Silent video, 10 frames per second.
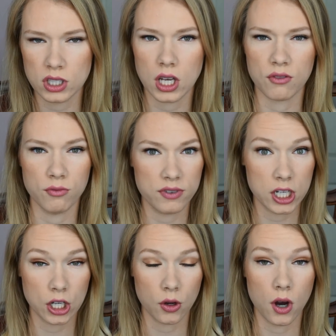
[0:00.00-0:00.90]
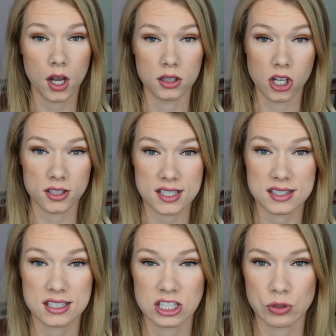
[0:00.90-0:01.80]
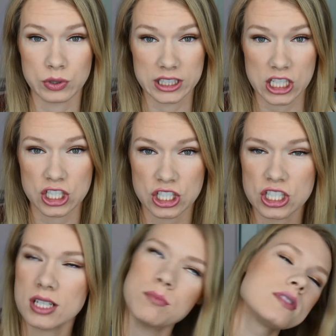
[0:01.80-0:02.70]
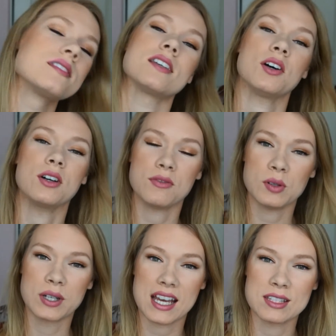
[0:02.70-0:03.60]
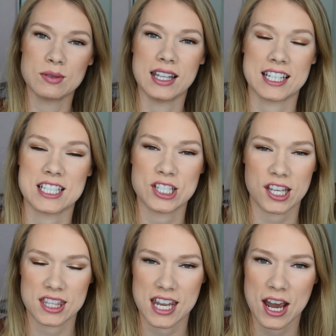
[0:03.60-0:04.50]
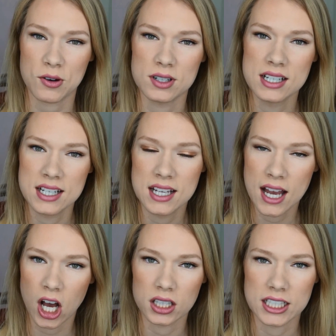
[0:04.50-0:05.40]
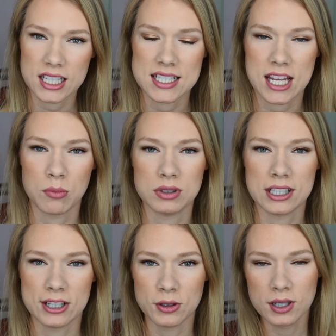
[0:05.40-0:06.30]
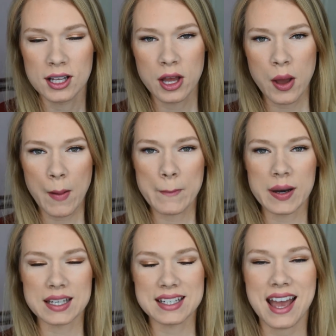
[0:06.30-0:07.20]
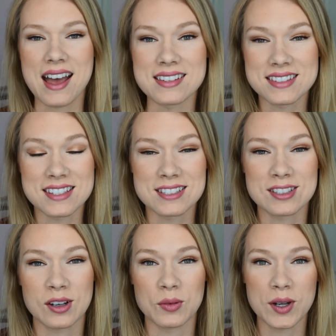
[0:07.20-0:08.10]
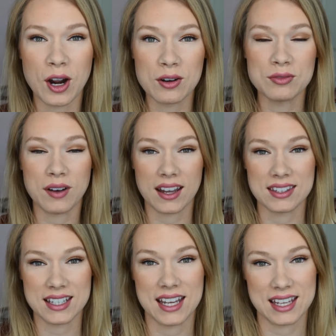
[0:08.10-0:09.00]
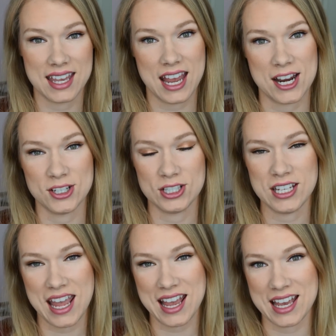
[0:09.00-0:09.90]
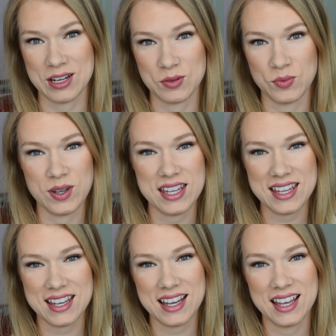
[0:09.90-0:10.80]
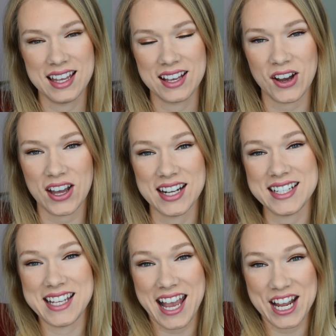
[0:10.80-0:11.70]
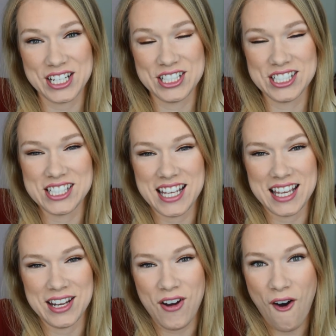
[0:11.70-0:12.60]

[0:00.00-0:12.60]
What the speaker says: a video on long distance relationships. So if you guys would like to check that out, I'll link it down below. But yes, so we are finally engaged, and we got engaged in